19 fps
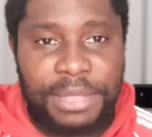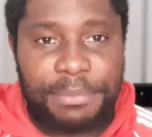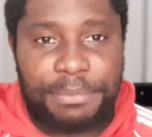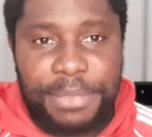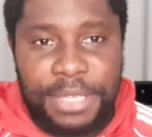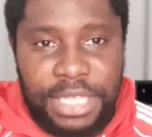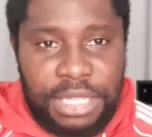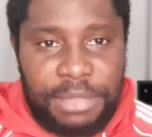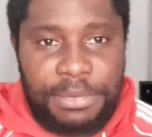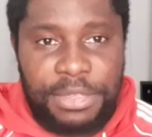And
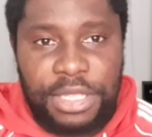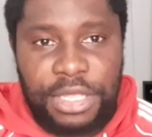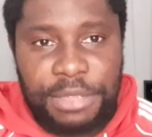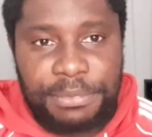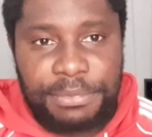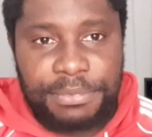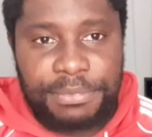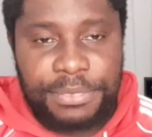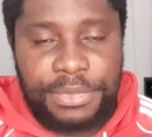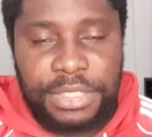big up your
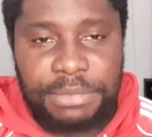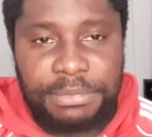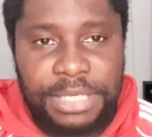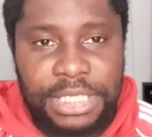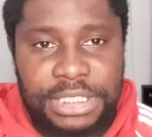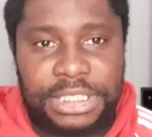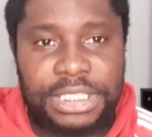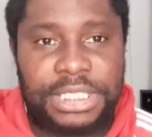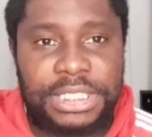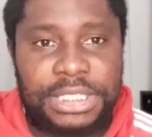
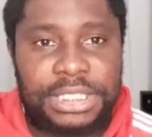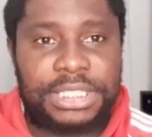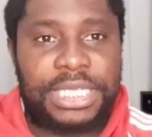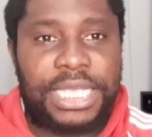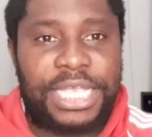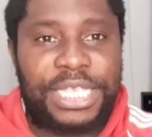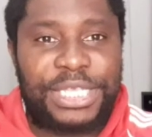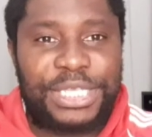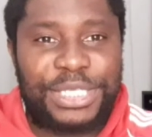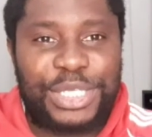missus
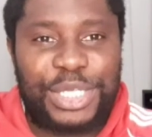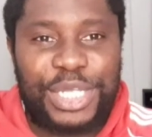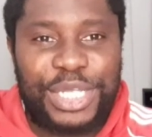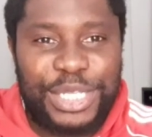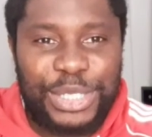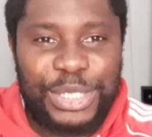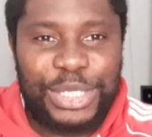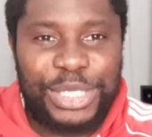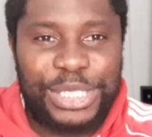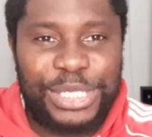and
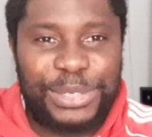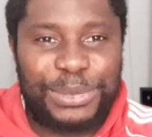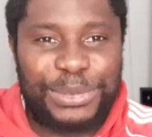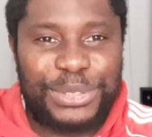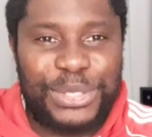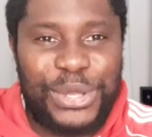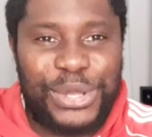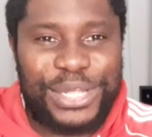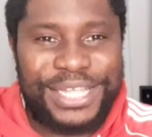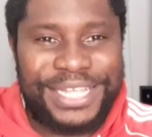your little
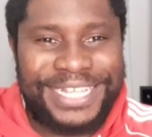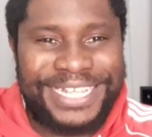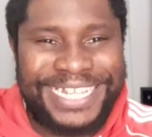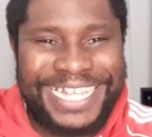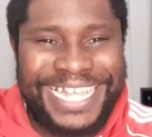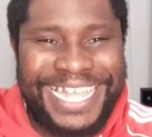dog.